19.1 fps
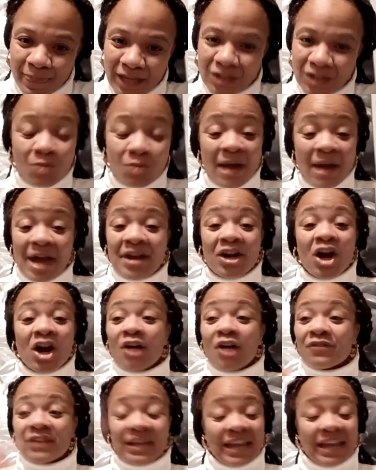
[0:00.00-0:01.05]
no matter
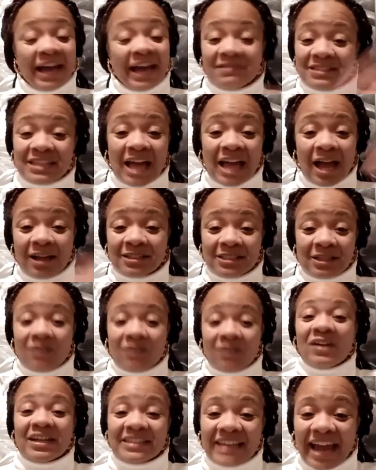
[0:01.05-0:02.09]
of their lifestyle and stuff
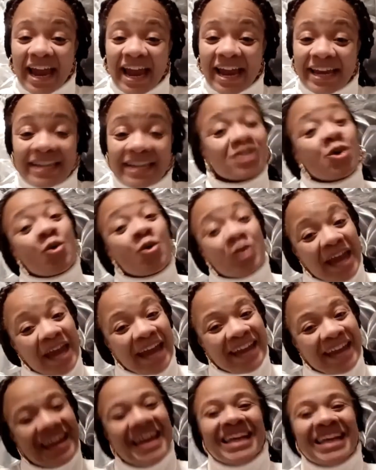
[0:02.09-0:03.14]
like that. And it's
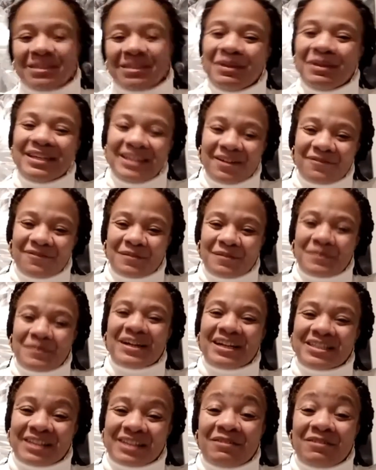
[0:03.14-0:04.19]
okay to be different,
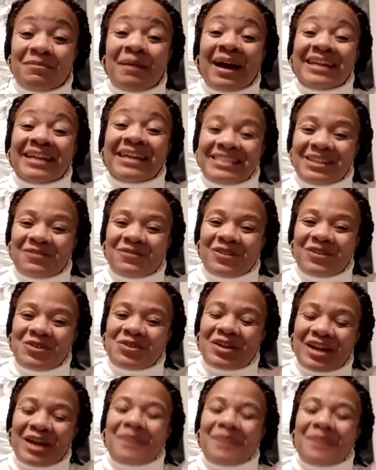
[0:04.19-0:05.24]
because everybody's different. You
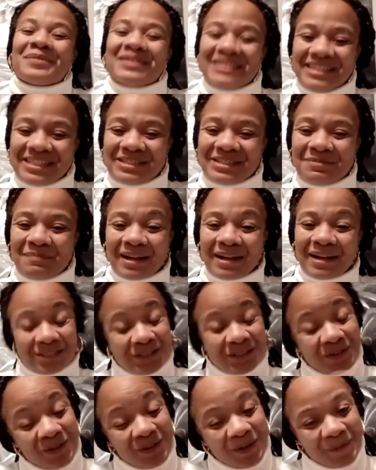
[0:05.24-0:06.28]
can help and teach somebody else to
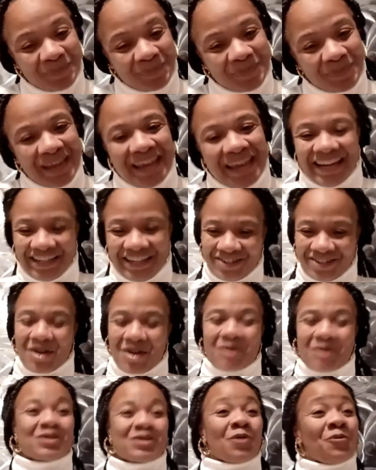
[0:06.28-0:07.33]
grow. Yeah. You
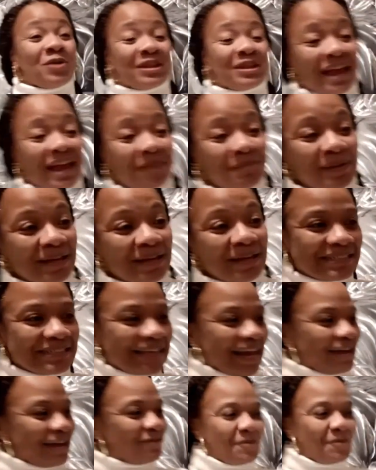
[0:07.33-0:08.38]
know, so with that being
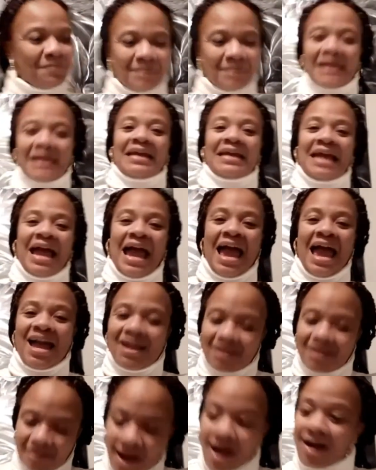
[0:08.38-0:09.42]
said, for me,
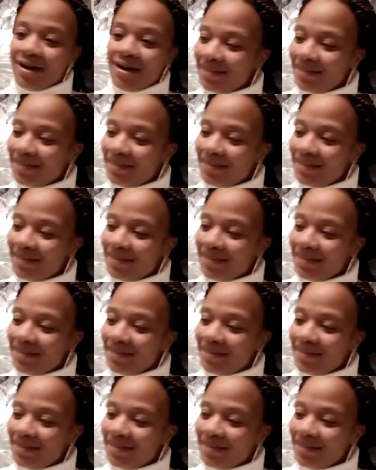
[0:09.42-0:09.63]
yeah,